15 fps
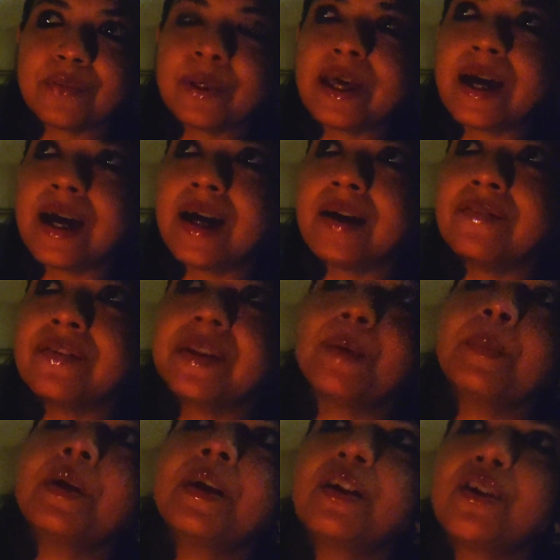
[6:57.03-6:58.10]
we have in
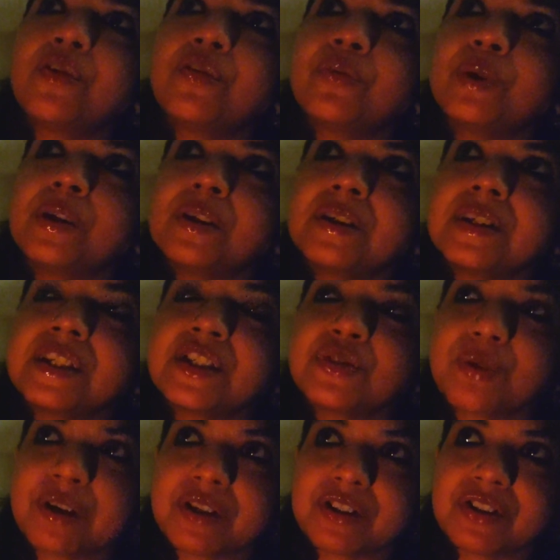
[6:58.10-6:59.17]
the middle of world
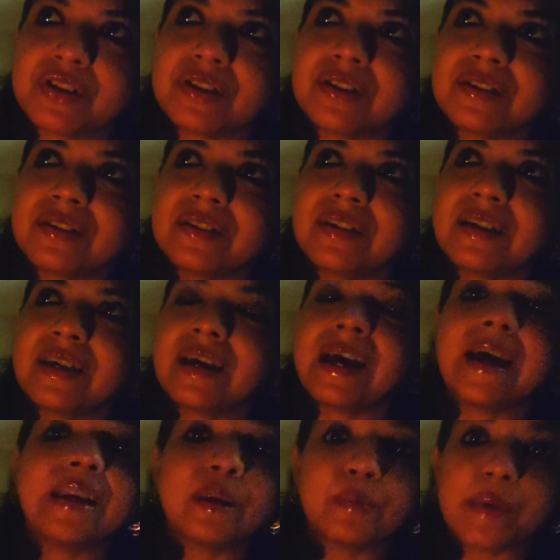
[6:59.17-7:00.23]
destruction
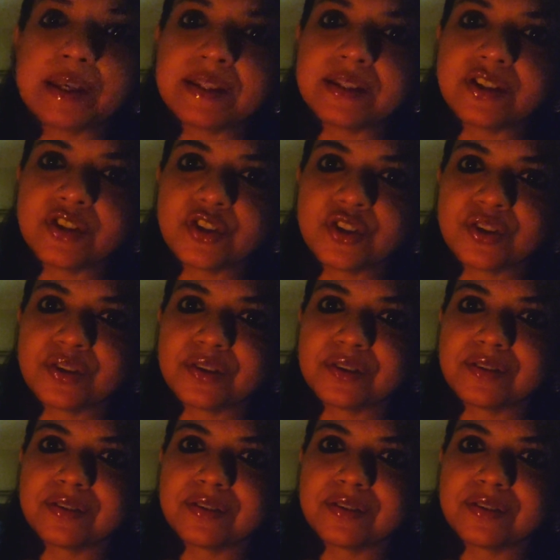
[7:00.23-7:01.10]
and a message,